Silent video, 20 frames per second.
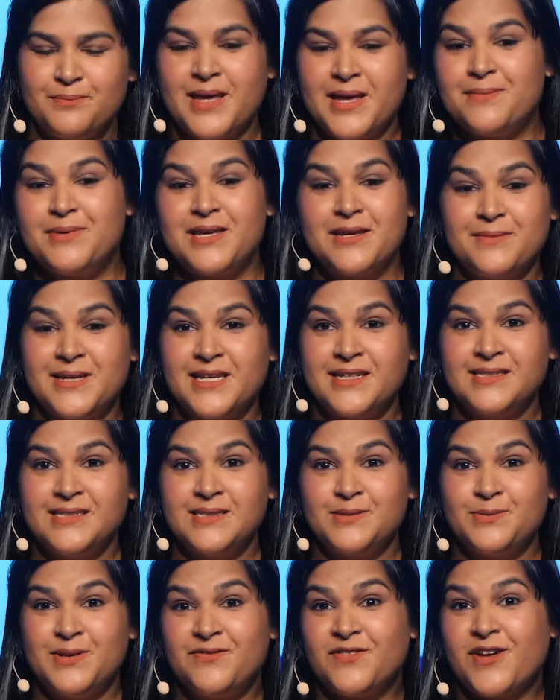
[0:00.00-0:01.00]
Maybe it
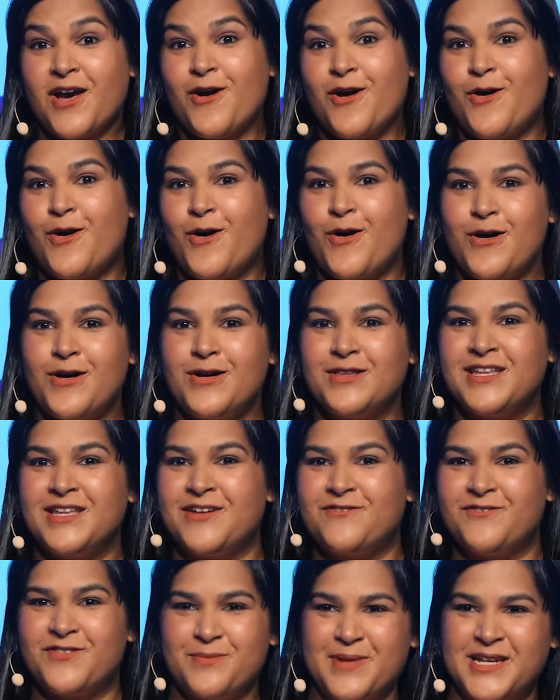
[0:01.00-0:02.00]
means we've got all
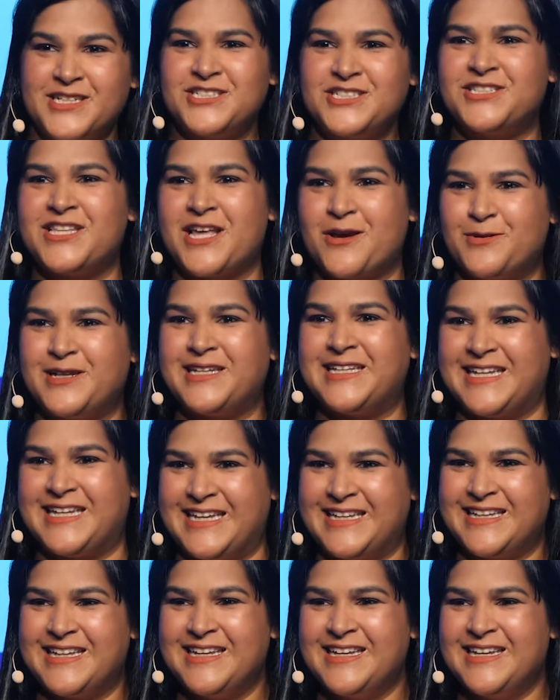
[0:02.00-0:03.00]
the information that we
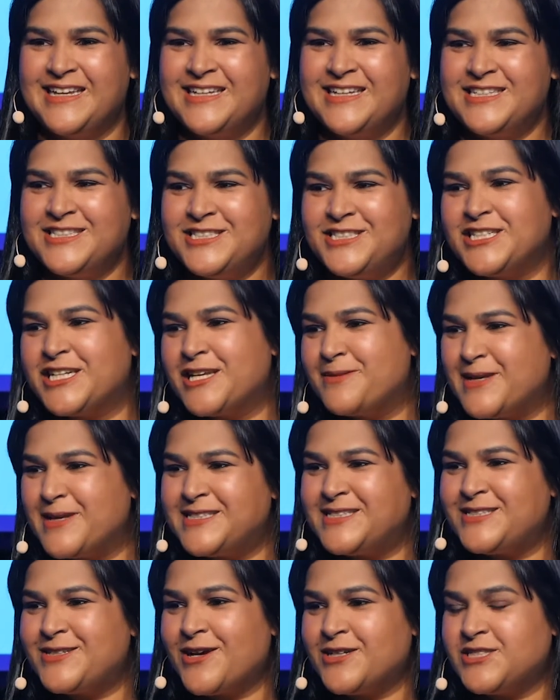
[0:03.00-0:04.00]
need. She
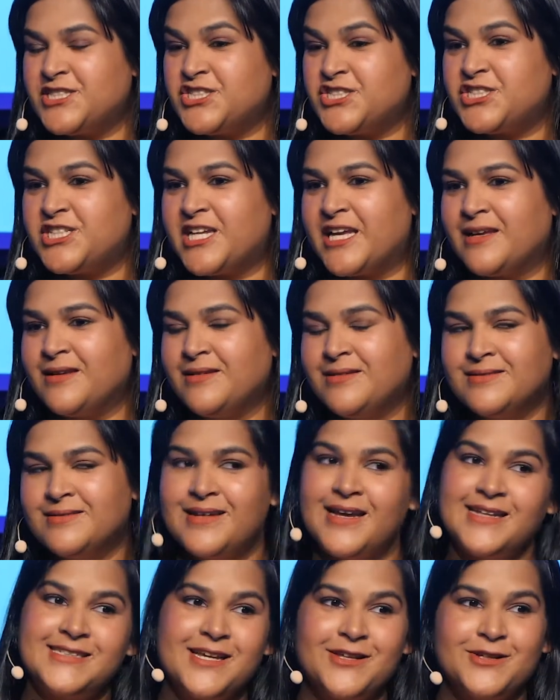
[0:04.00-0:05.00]
commits to auditioning.
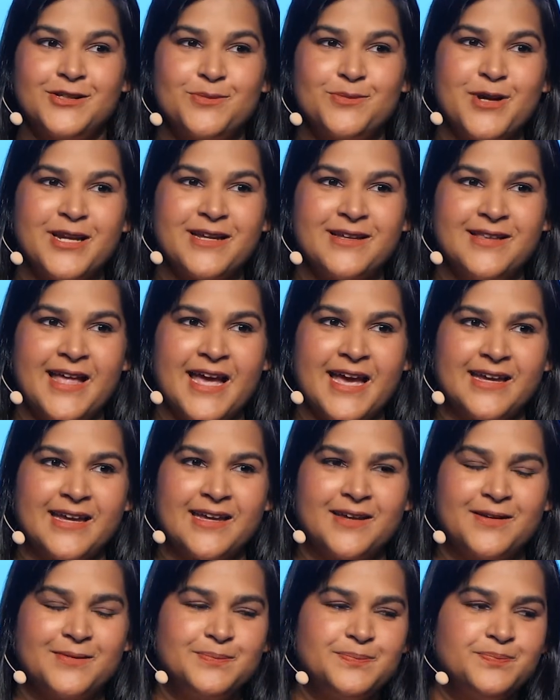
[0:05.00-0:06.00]
I tell her to break a
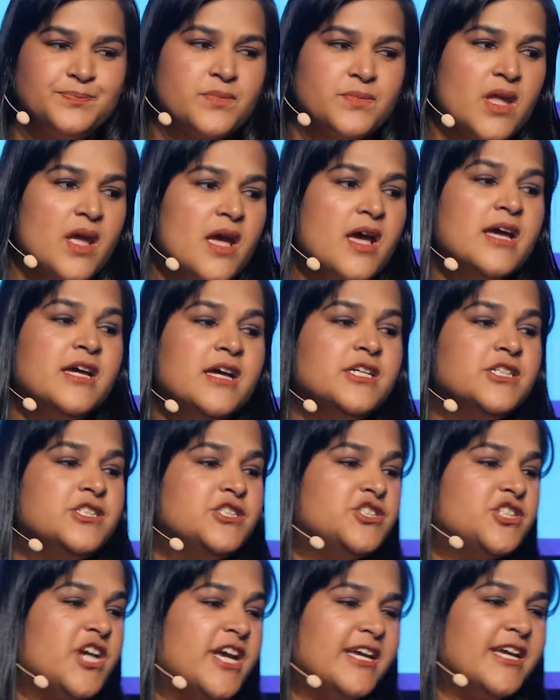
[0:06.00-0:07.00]
leg.
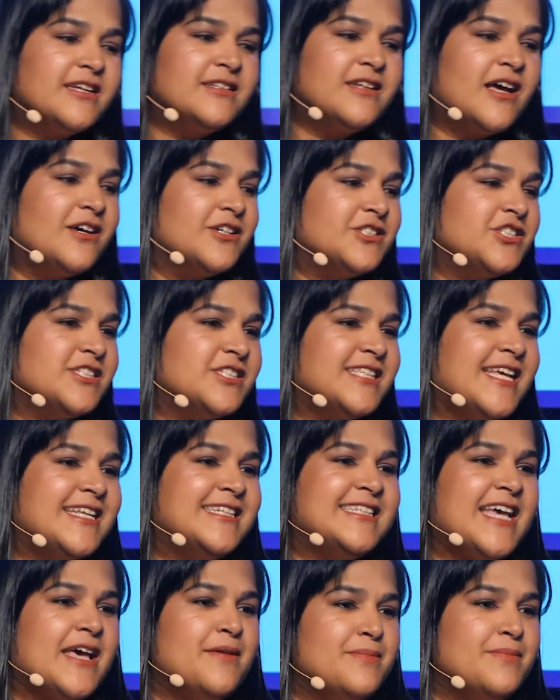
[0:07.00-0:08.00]
Jay acknowledges
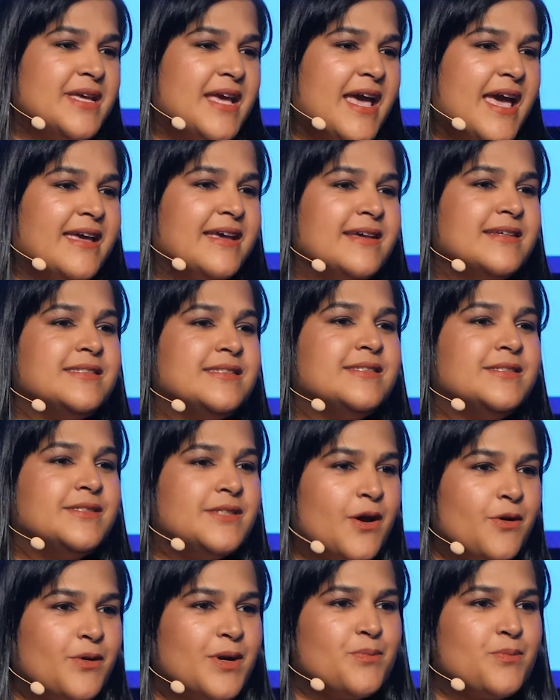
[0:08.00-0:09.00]
that his M B A is
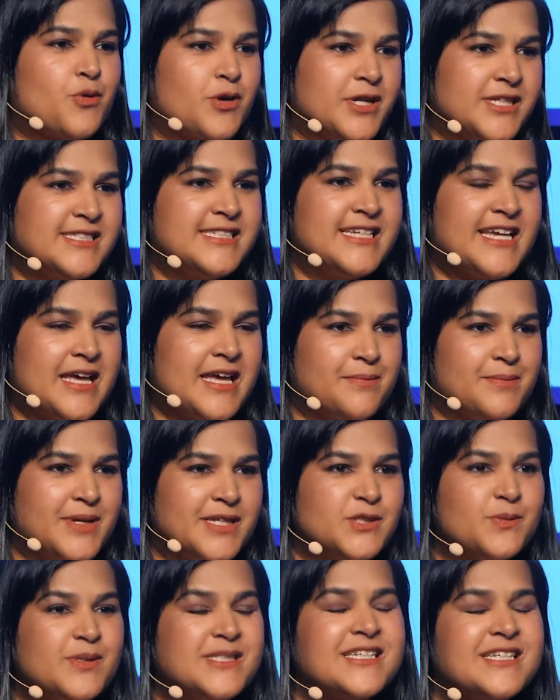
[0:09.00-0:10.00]
so important to him.
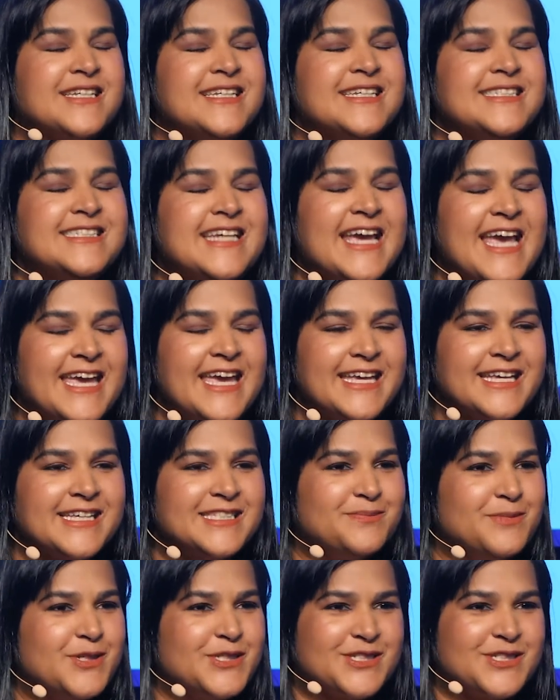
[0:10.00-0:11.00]
It's what's going to take
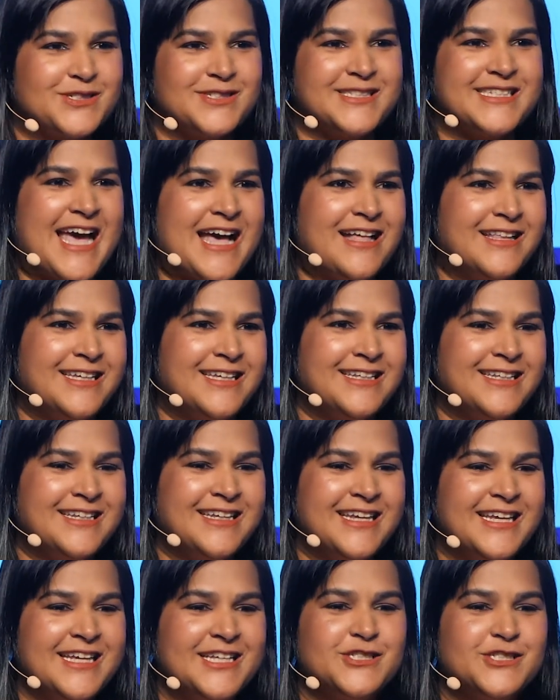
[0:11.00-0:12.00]
his musical talent
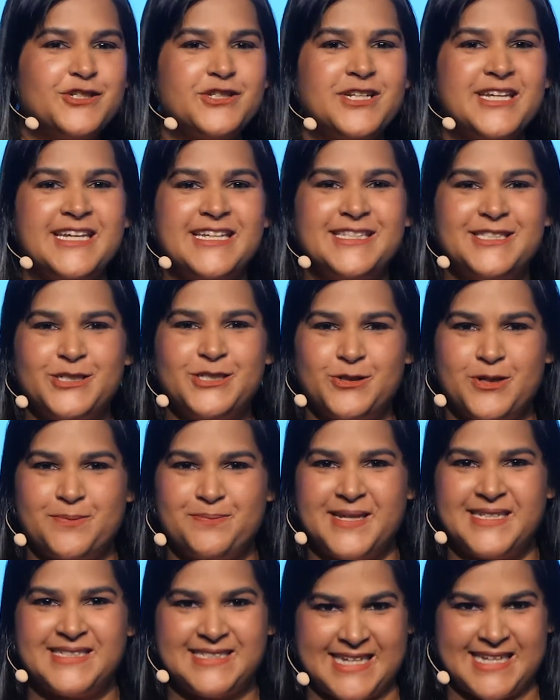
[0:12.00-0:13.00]
and turn it into a
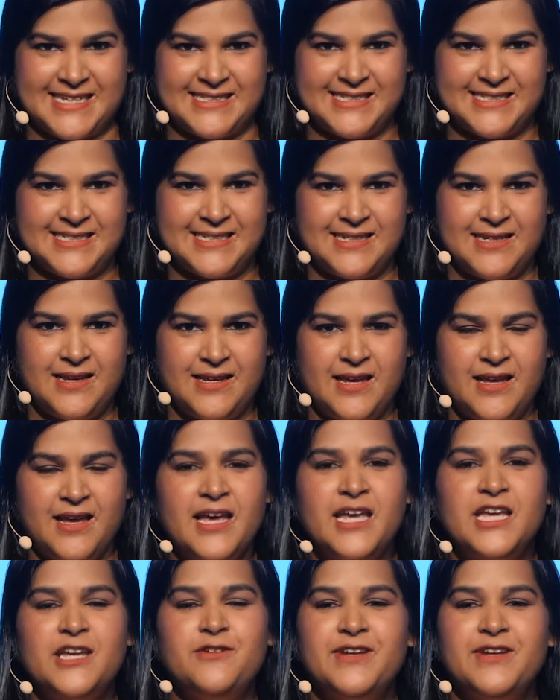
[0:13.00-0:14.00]
business.
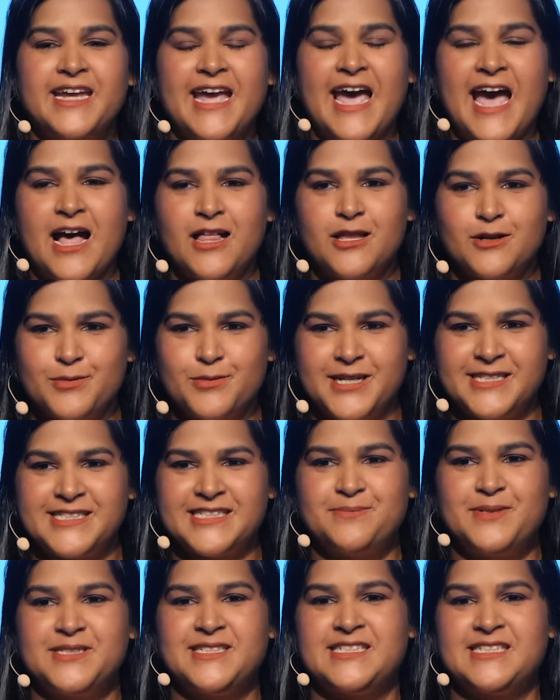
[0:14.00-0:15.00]
He
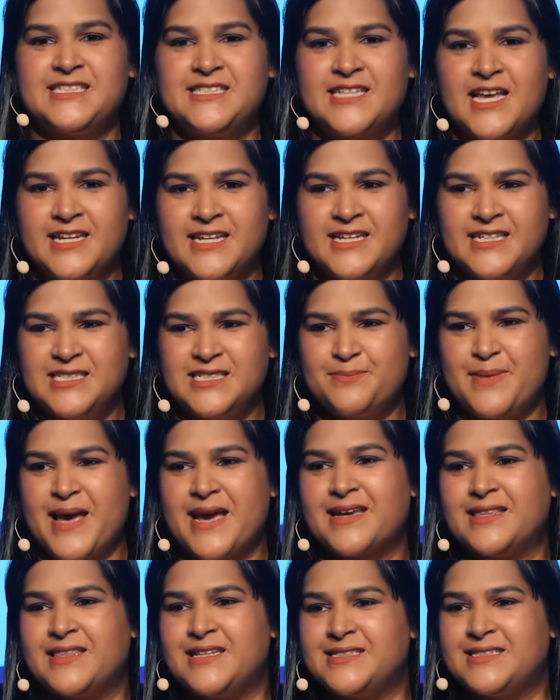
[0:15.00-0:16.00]
recalibrates and puts his studies
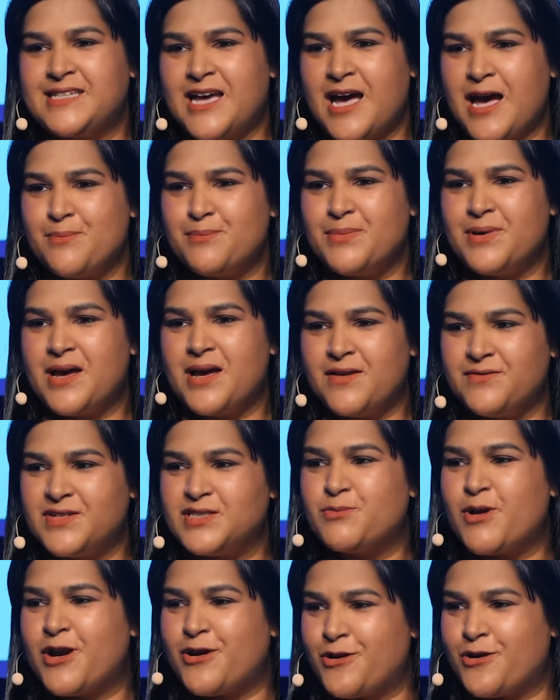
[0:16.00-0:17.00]
back at the top of
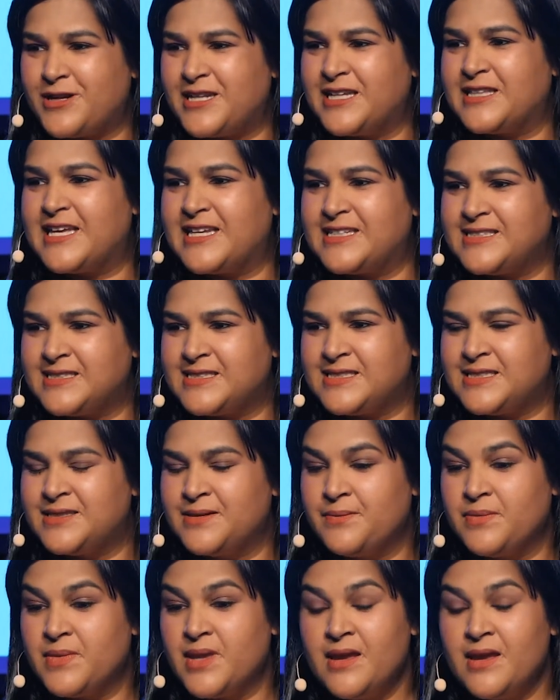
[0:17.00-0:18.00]
his priority list.
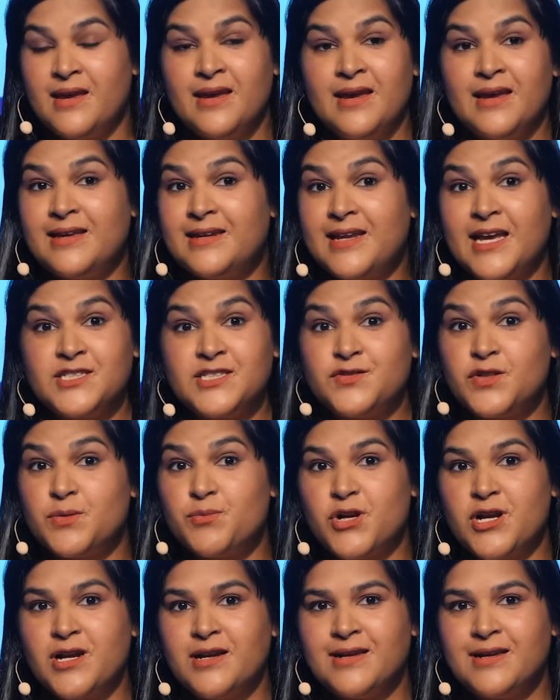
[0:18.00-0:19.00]
And as for
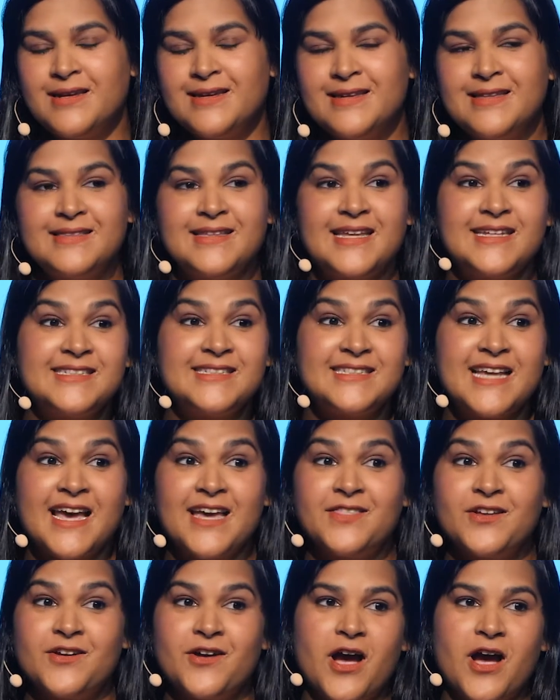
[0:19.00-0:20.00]
Brooke, they
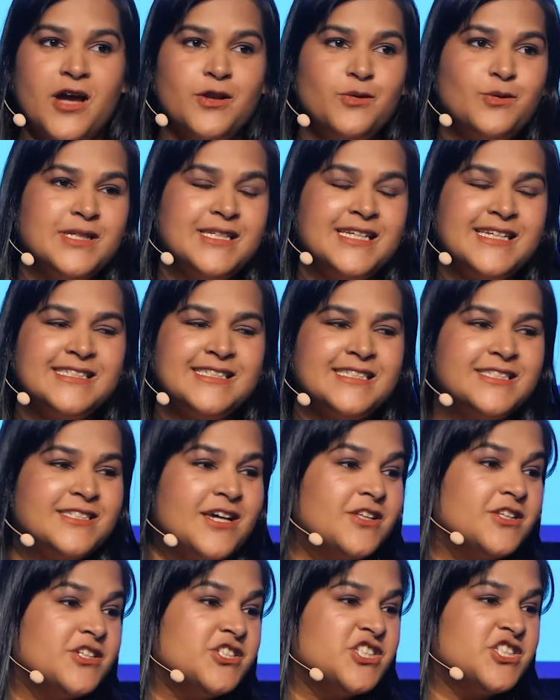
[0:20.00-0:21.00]
decide they're unwilling to
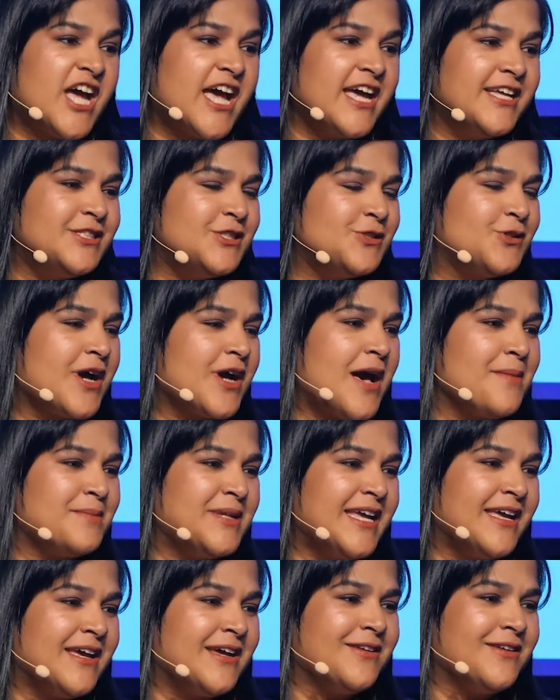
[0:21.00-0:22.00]
dull their shine to
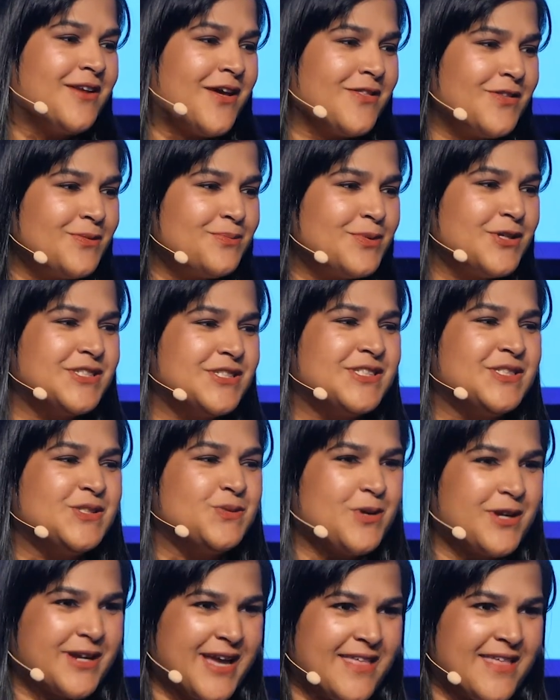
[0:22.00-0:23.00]
accommodate another
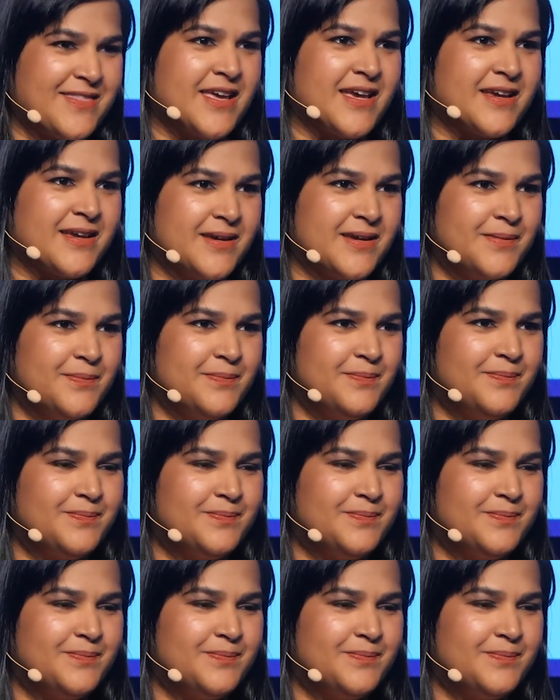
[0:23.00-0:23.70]
person's work ethic.